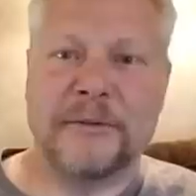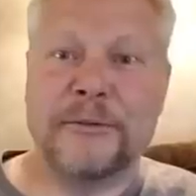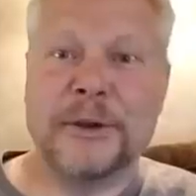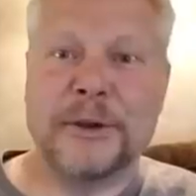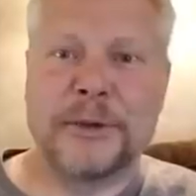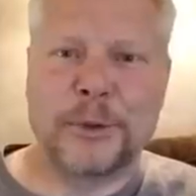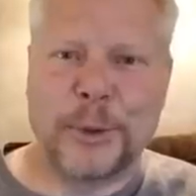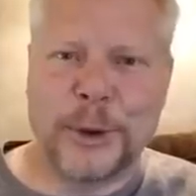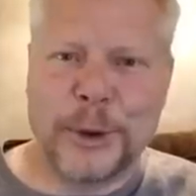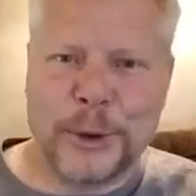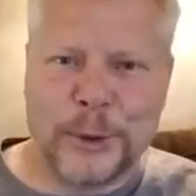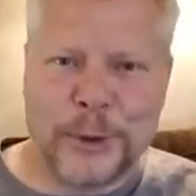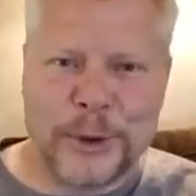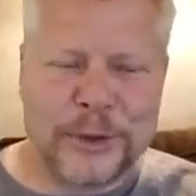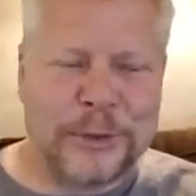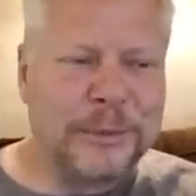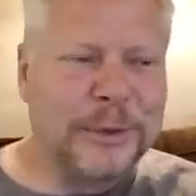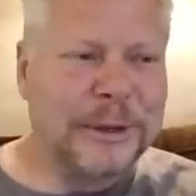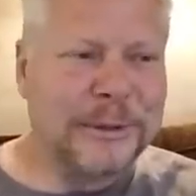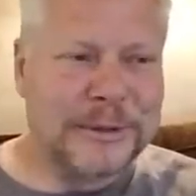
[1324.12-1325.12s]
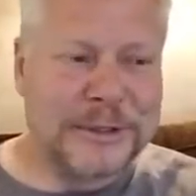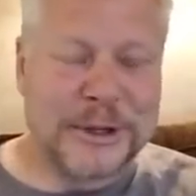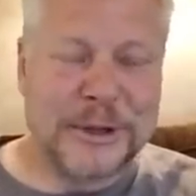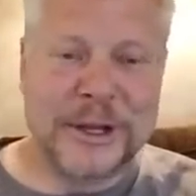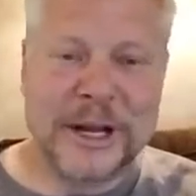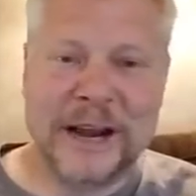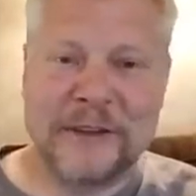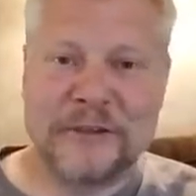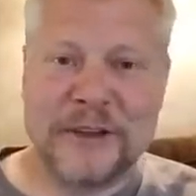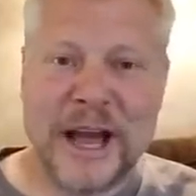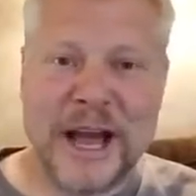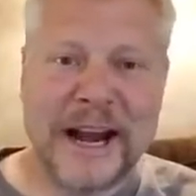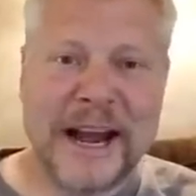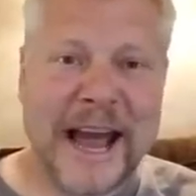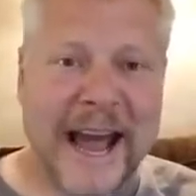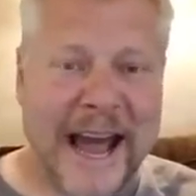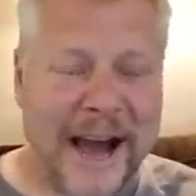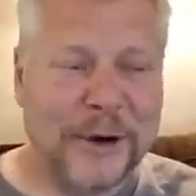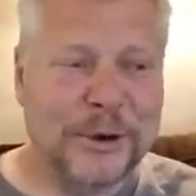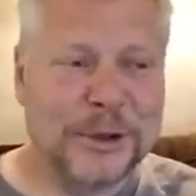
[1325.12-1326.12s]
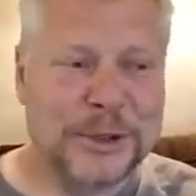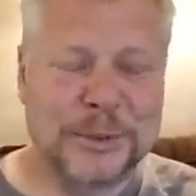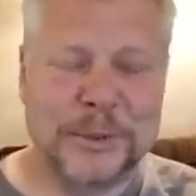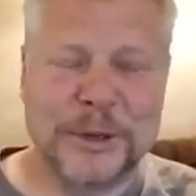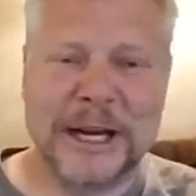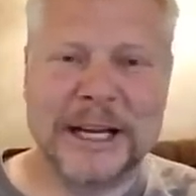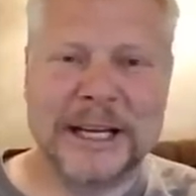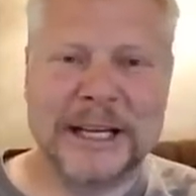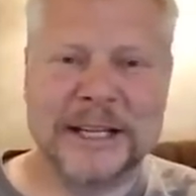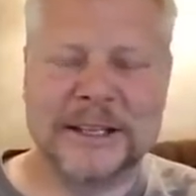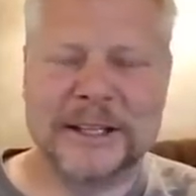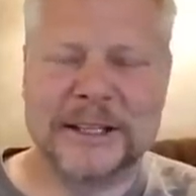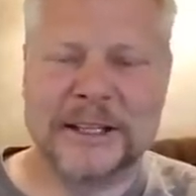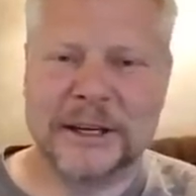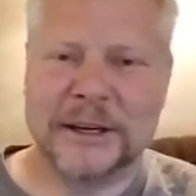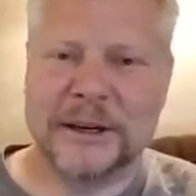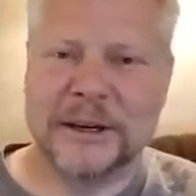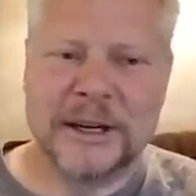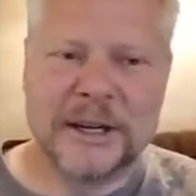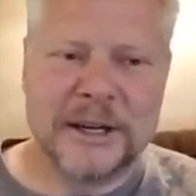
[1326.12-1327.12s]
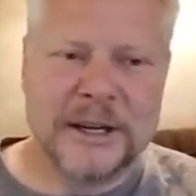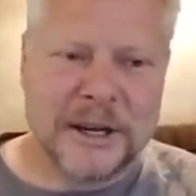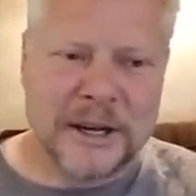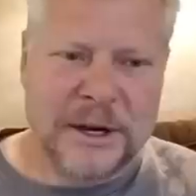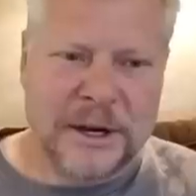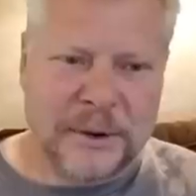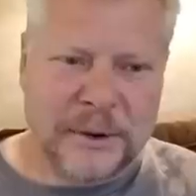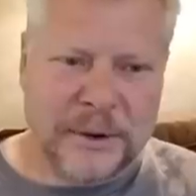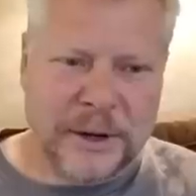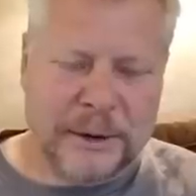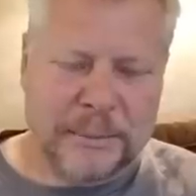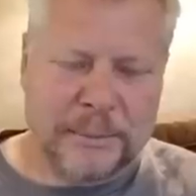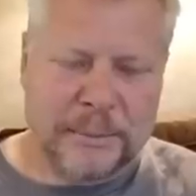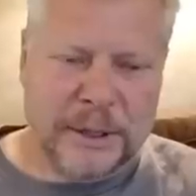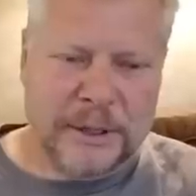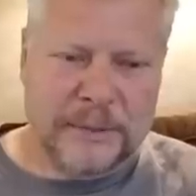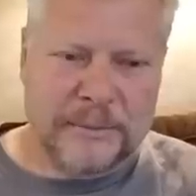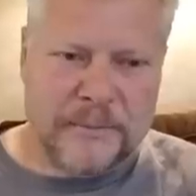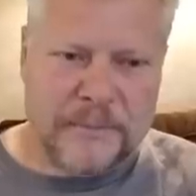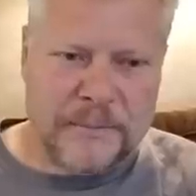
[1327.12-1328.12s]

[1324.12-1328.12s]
fifth wheel with me so that I've got a house when I get there. Right? But